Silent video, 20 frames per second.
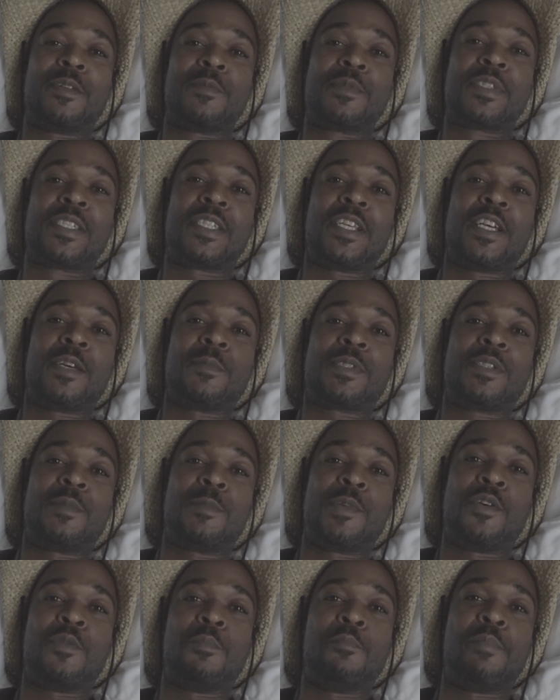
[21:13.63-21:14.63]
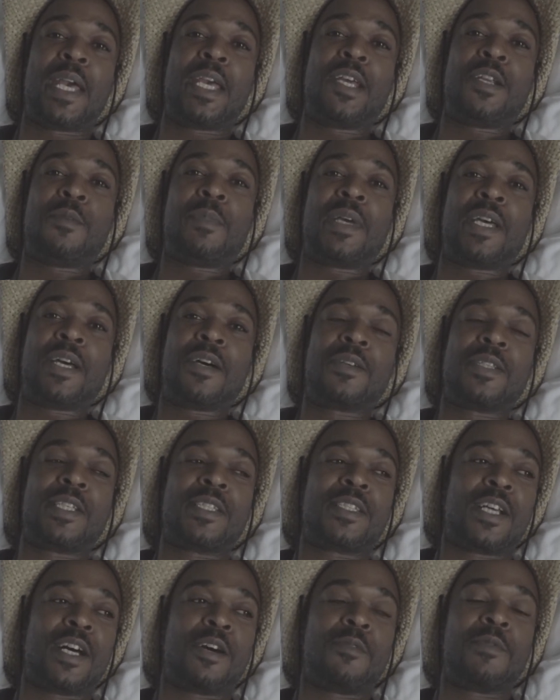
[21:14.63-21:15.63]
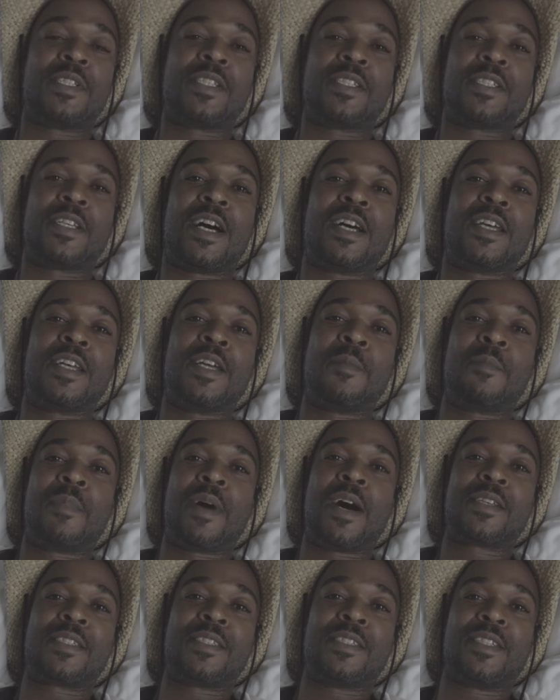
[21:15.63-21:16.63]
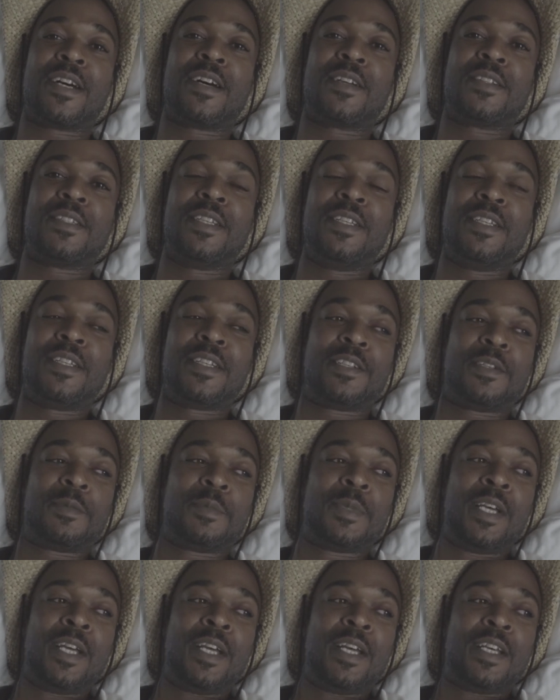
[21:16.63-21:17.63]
them simps, them old beta males that's always in y'all inbox and y'all DM